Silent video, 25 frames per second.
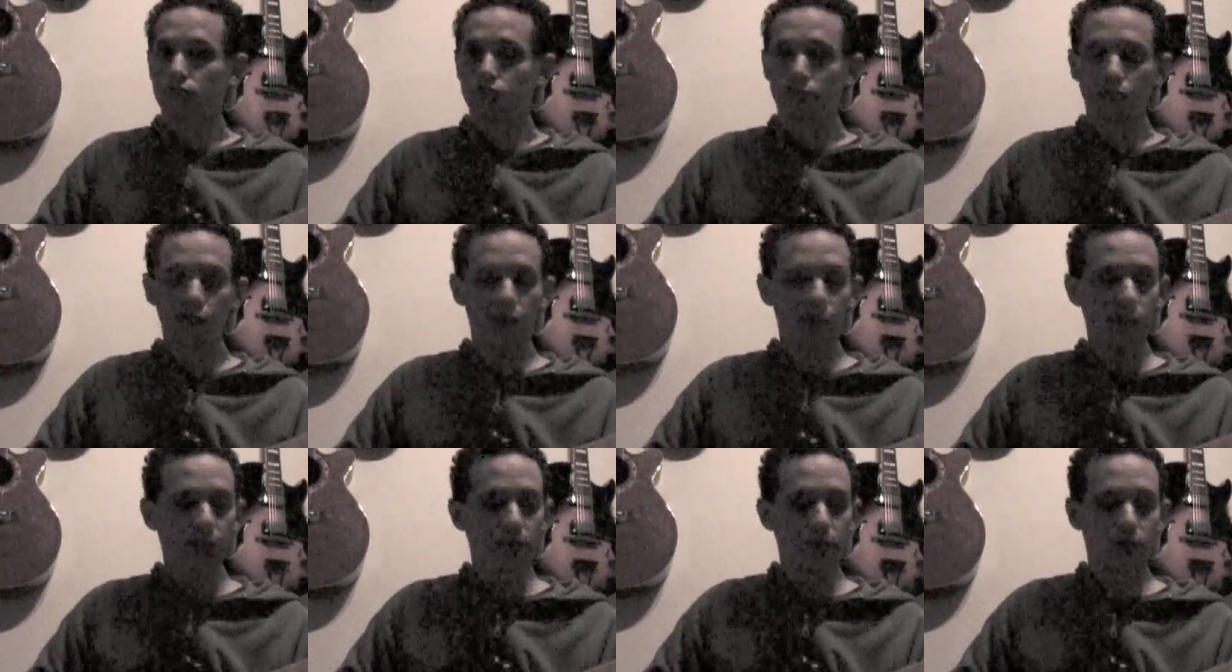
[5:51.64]

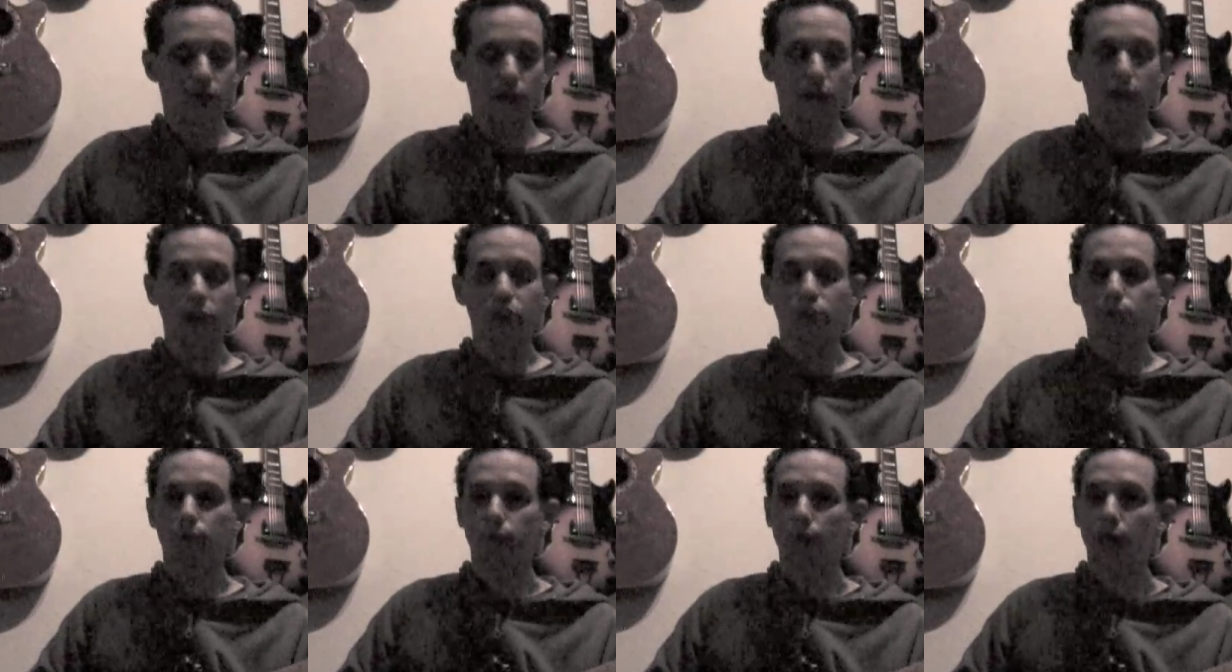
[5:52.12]
Really
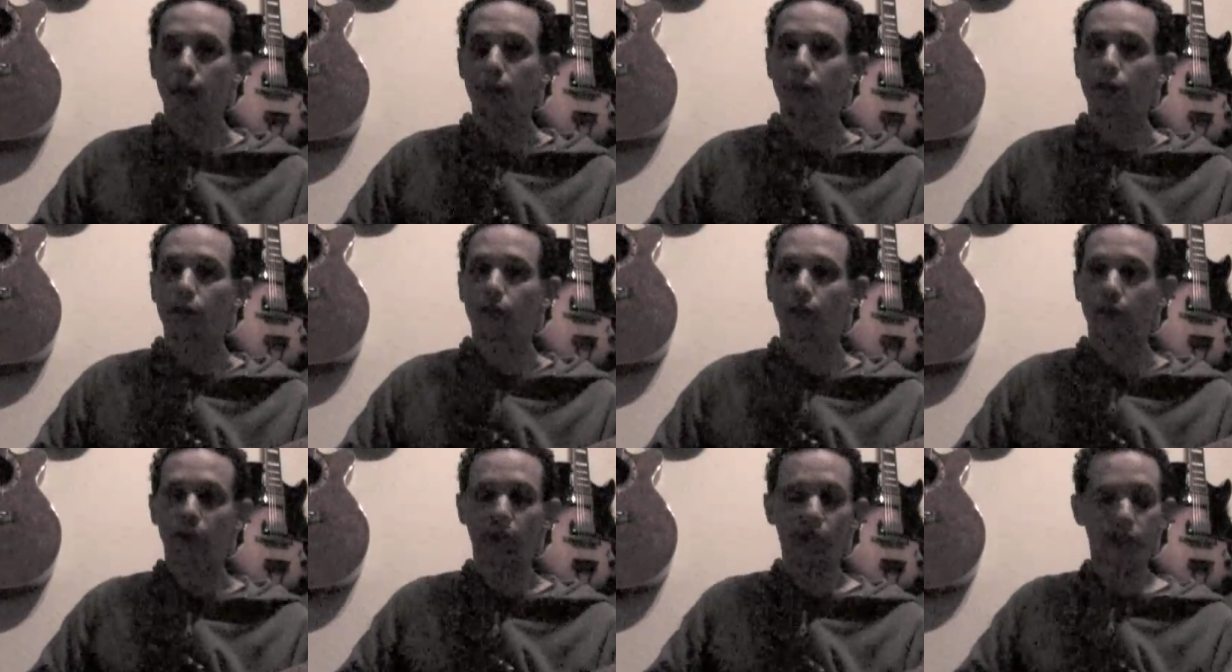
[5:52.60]
nice to
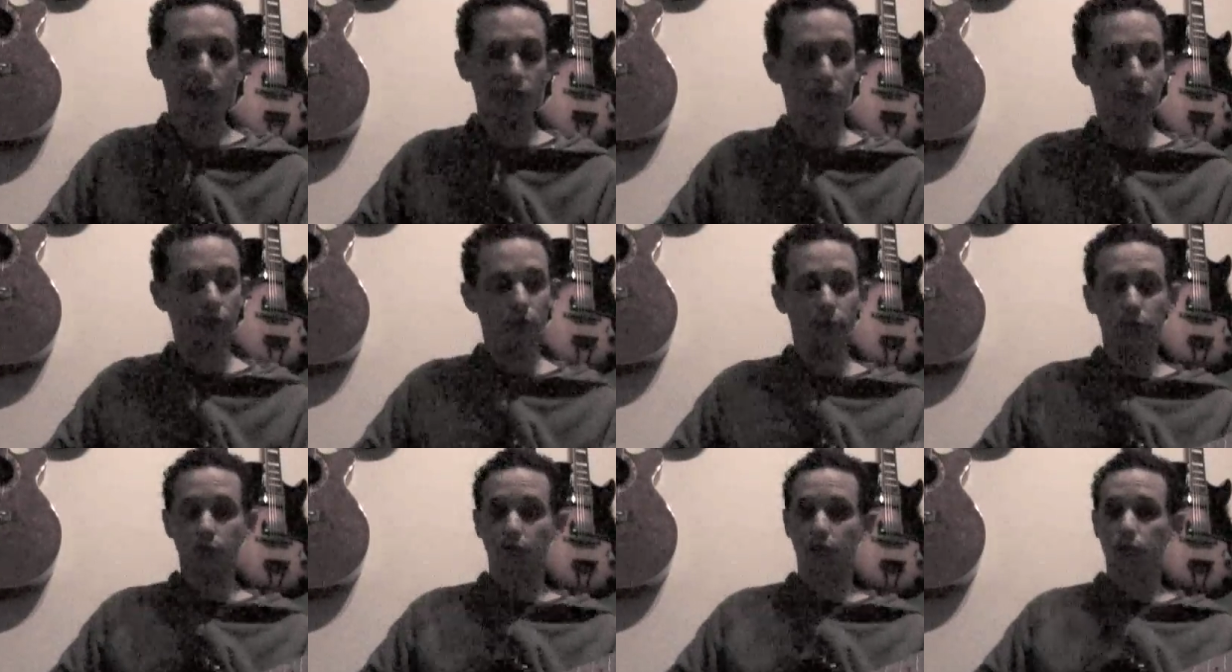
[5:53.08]
play with. Okay,
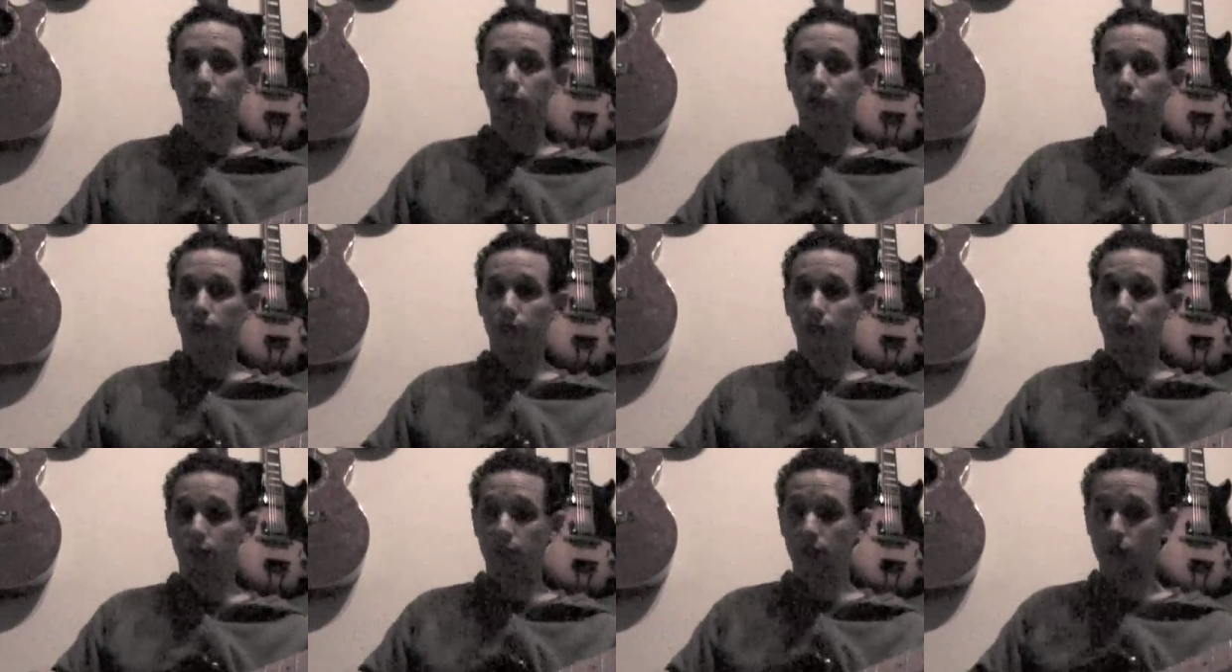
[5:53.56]
so we've
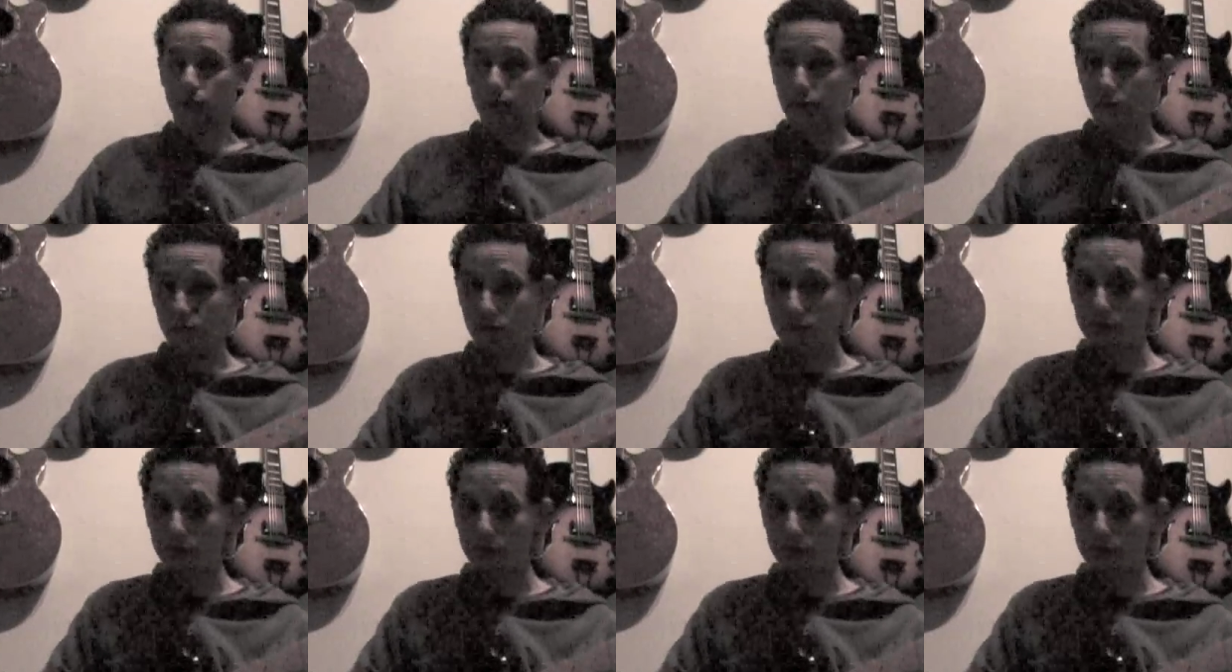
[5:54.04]
opened up the guitar